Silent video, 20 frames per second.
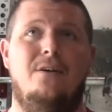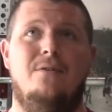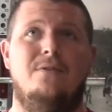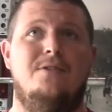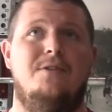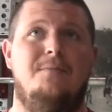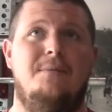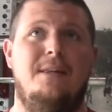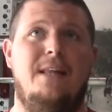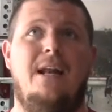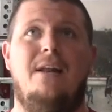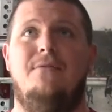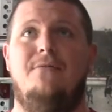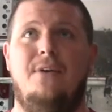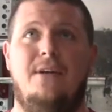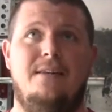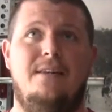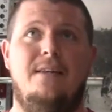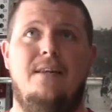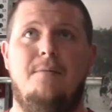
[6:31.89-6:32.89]
something that
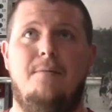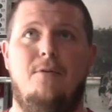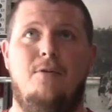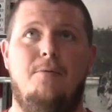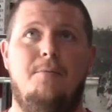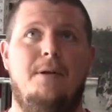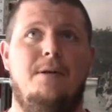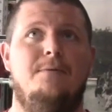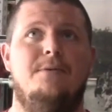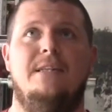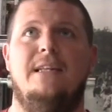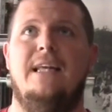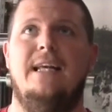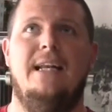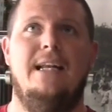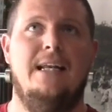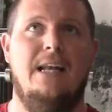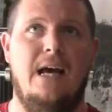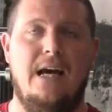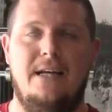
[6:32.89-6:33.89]
affected them a little bit, it was
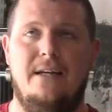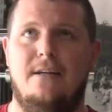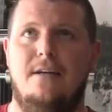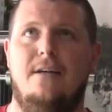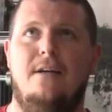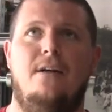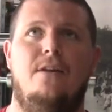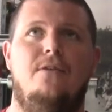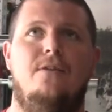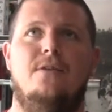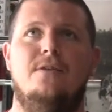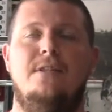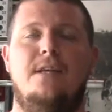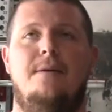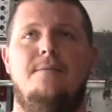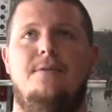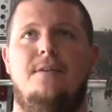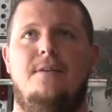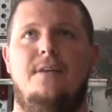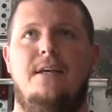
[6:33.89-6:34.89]
late at night, those
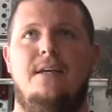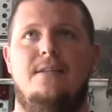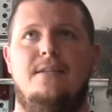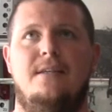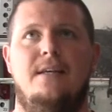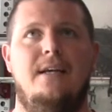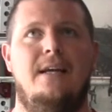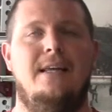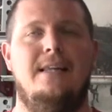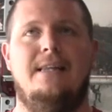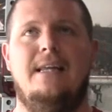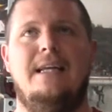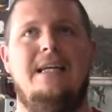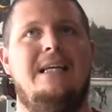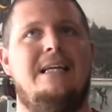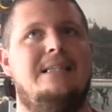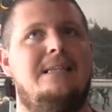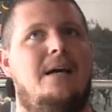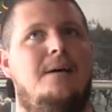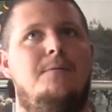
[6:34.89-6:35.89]
types of things. They
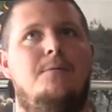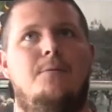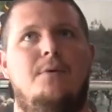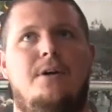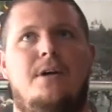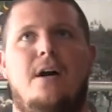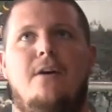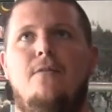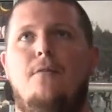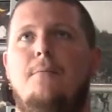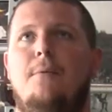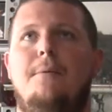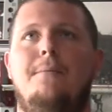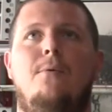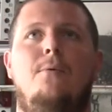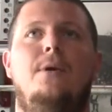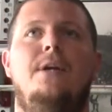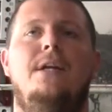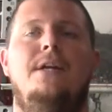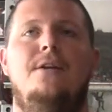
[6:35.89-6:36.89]
need time to recover. Maybe
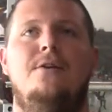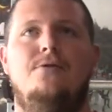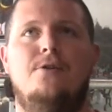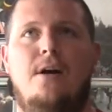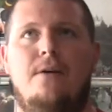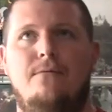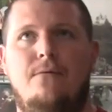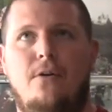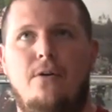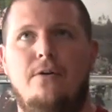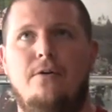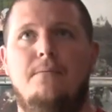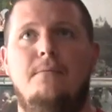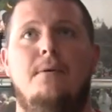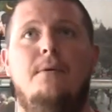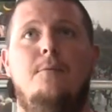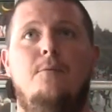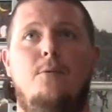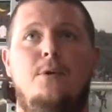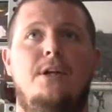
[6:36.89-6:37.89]
we need to drop volume,
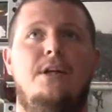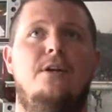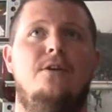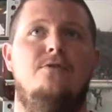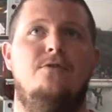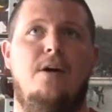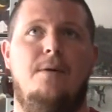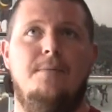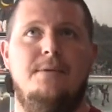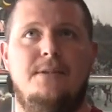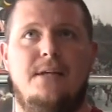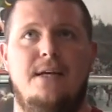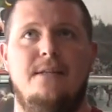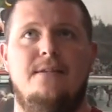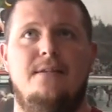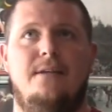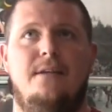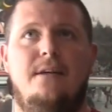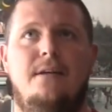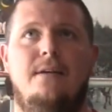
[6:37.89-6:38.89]
maybe we need to drop
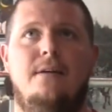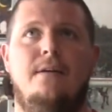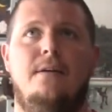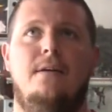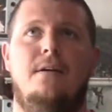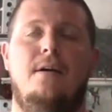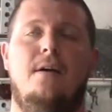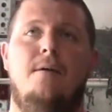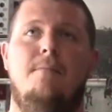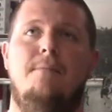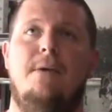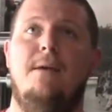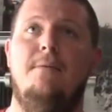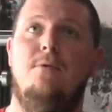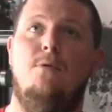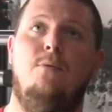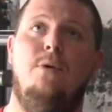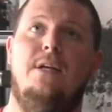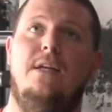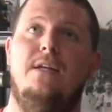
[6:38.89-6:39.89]
intensity.
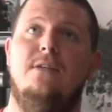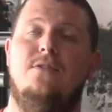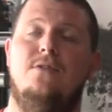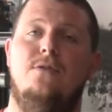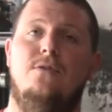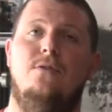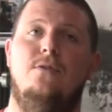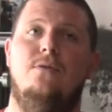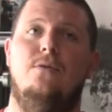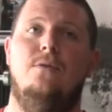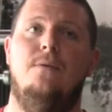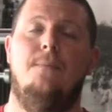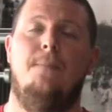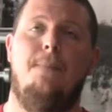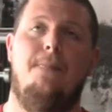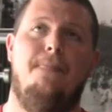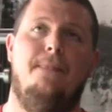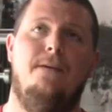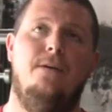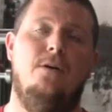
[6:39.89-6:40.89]
Maybe we need to,
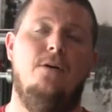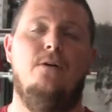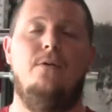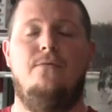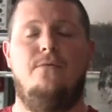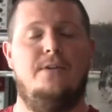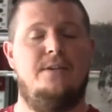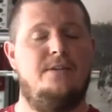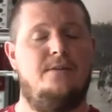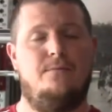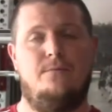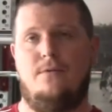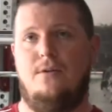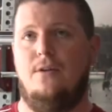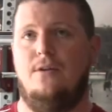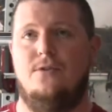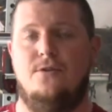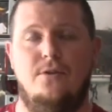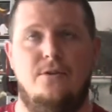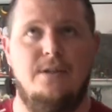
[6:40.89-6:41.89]
if it's
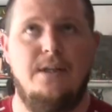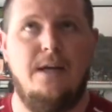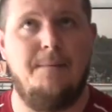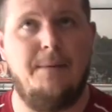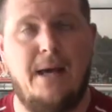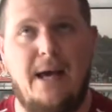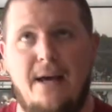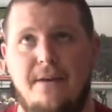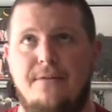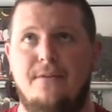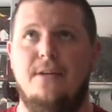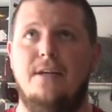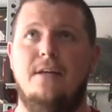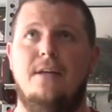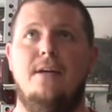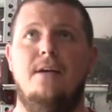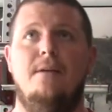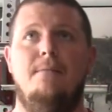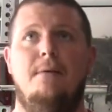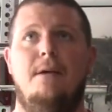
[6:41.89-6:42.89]
a certain type of athlete,
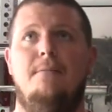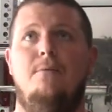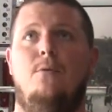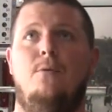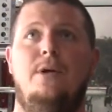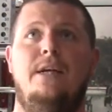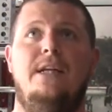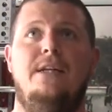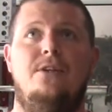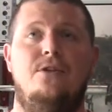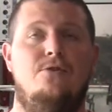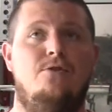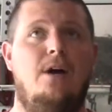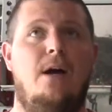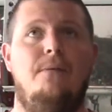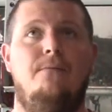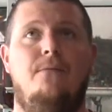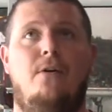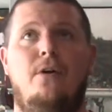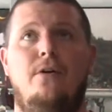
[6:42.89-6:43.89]
maybe we need to
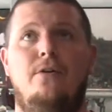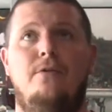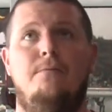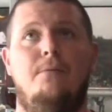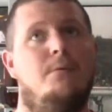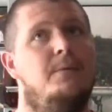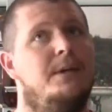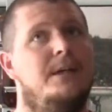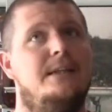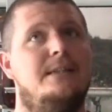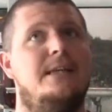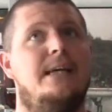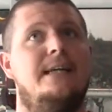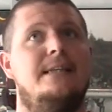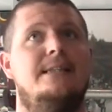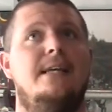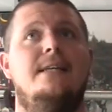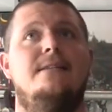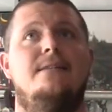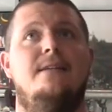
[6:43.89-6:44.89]
drop volume, but we need to
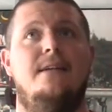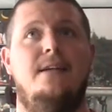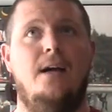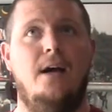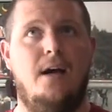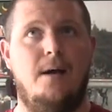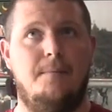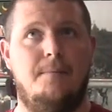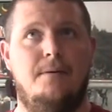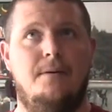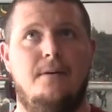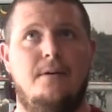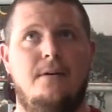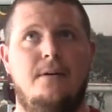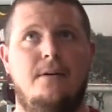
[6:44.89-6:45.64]
take intensity up.